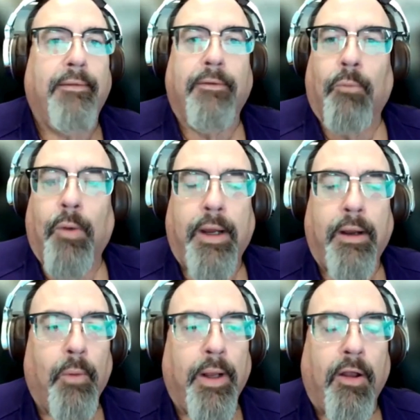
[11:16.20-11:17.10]

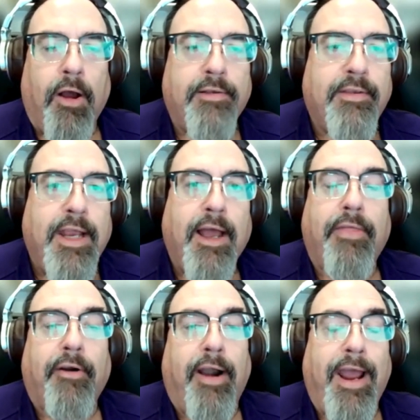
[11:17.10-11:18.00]
We lost the
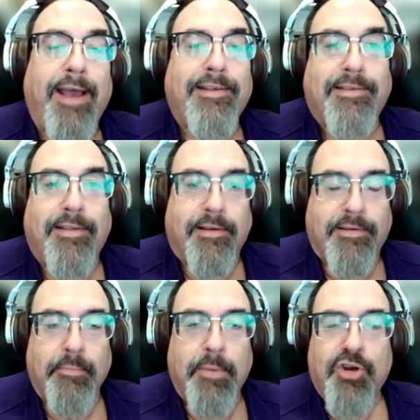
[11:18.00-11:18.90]
other S, the
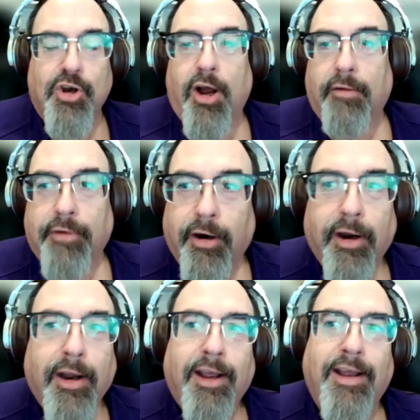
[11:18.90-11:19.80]
Smith Shawver,
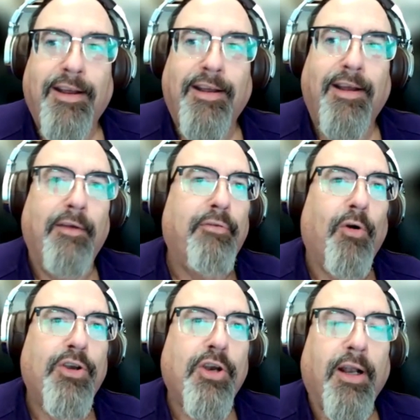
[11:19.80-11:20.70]

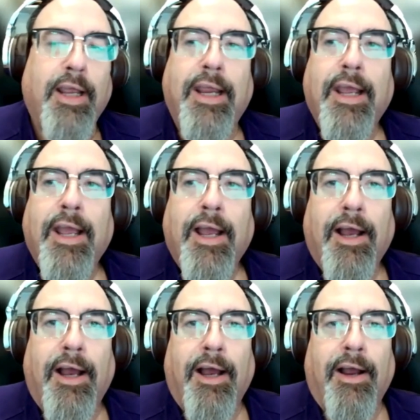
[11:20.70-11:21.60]
unfortunately,
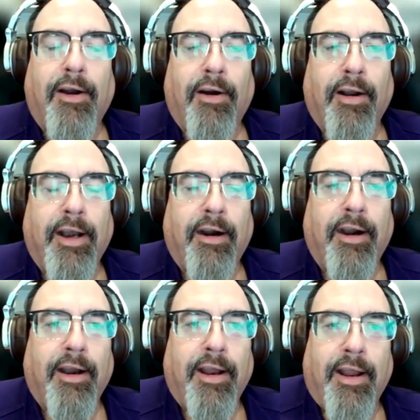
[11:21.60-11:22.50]

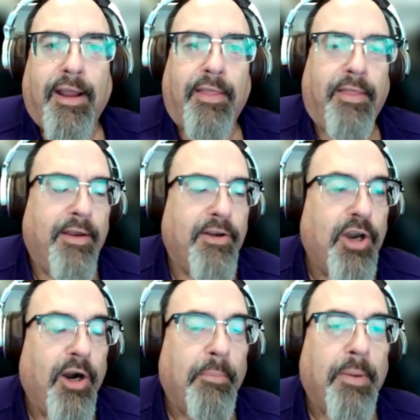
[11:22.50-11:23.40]
earlier this
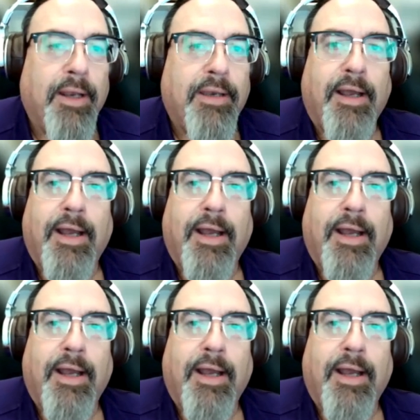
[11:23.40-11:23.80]
year, but